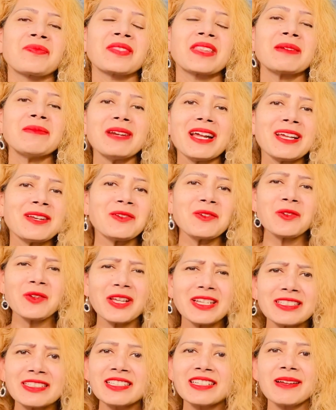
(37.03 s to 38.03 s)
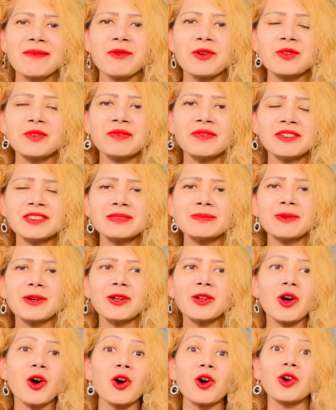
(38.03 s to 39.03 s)
But I don't know anything about
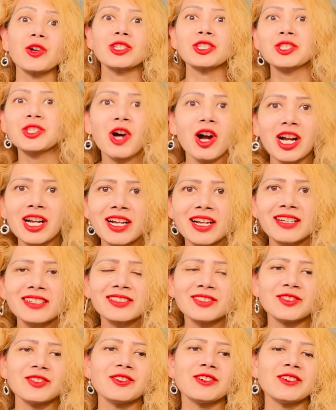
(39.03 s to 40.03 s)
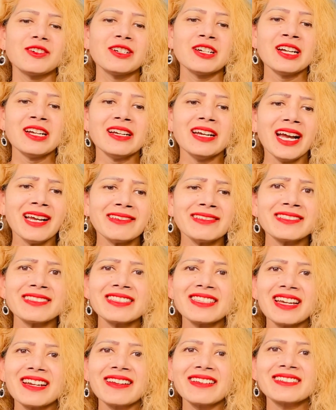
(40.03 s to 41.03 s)
football or soccer, so I wasn't
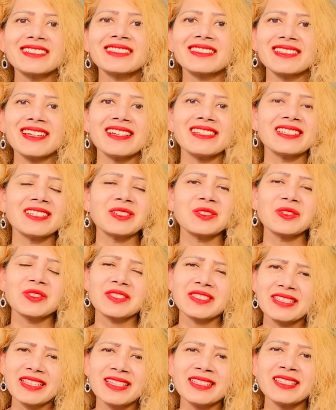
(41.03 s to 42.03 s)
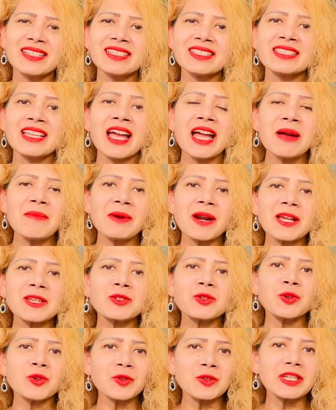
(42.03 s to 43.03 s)
that excited to see this. But I
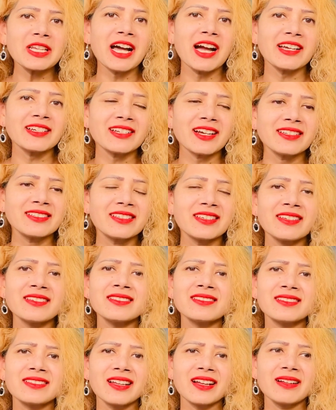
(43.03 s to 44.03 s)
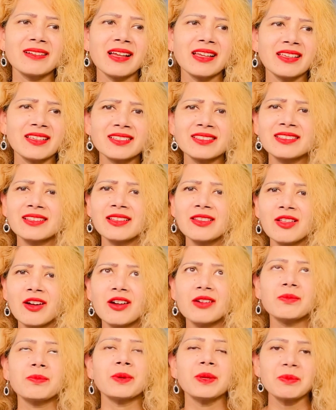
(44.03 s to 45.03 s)
do like, I guess a
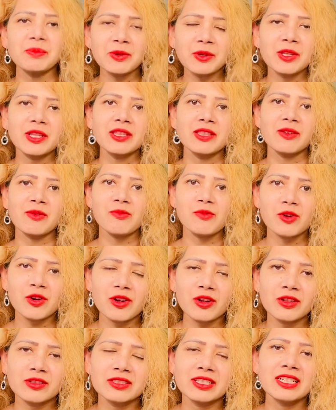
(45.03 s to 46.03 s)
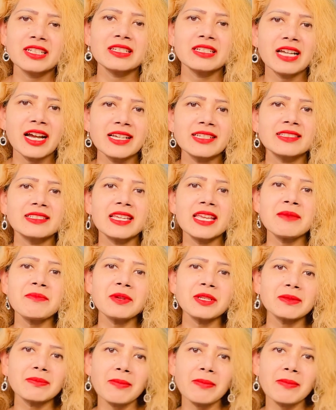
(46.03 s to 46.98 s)
lot of people in the world, they like David